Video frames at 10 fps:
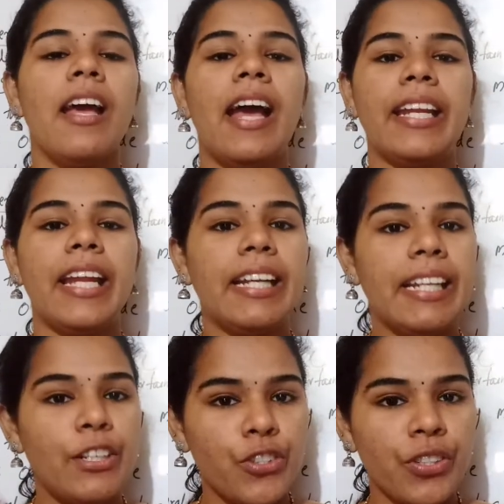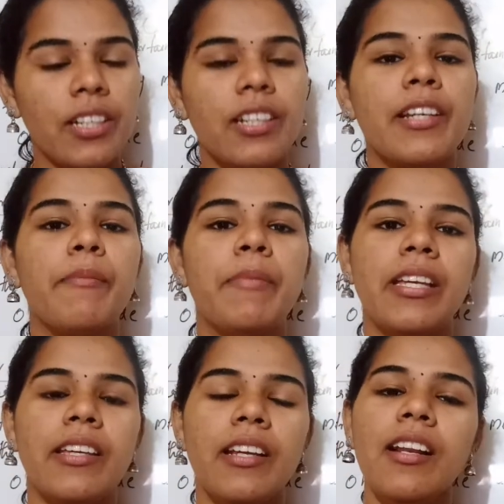and additional
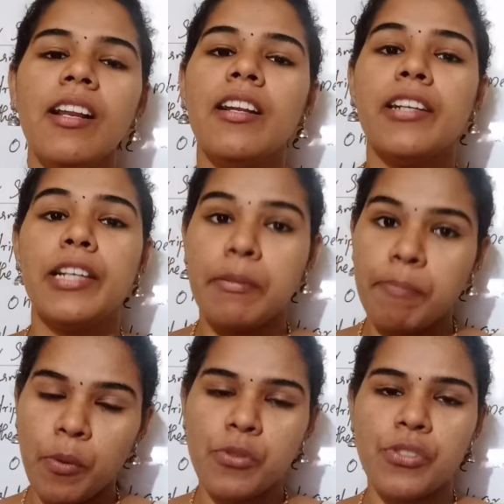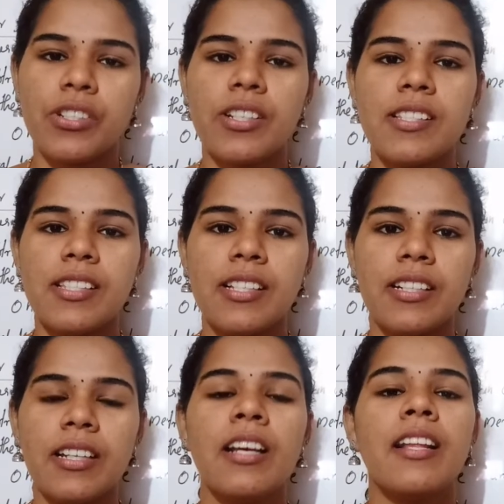chemical deposition is
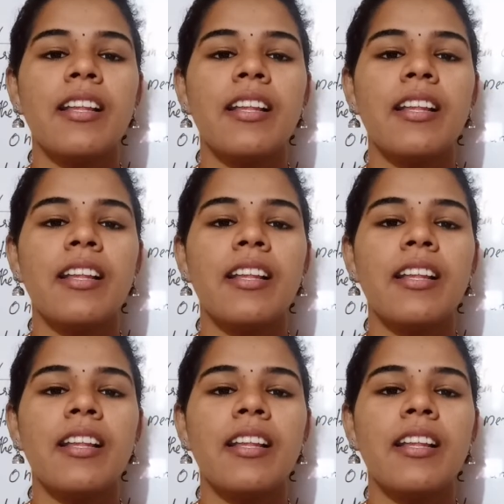there.